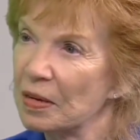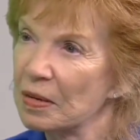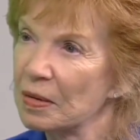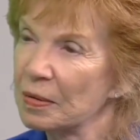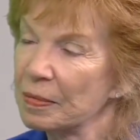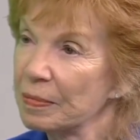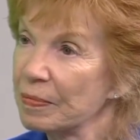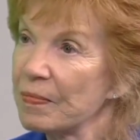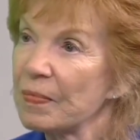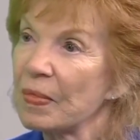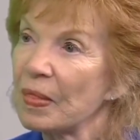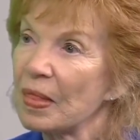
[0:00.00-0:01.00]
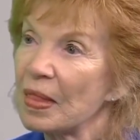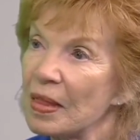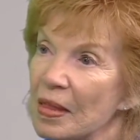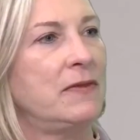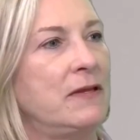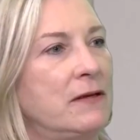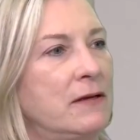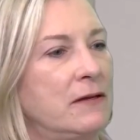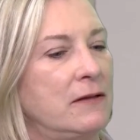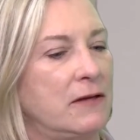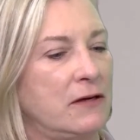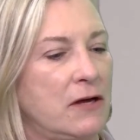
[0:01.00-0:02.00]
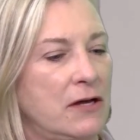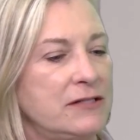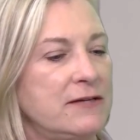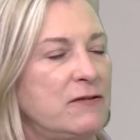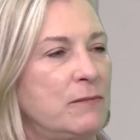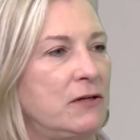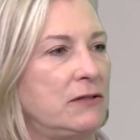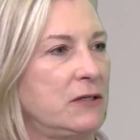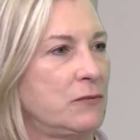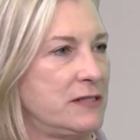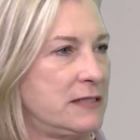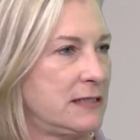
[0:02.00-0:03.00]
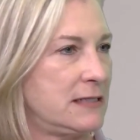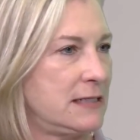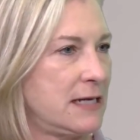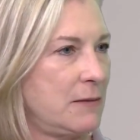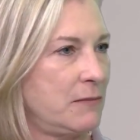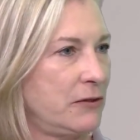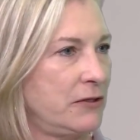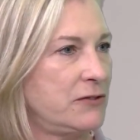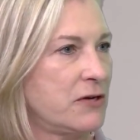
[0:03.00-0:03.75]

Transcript: So the building, the cost of the building was $68 million.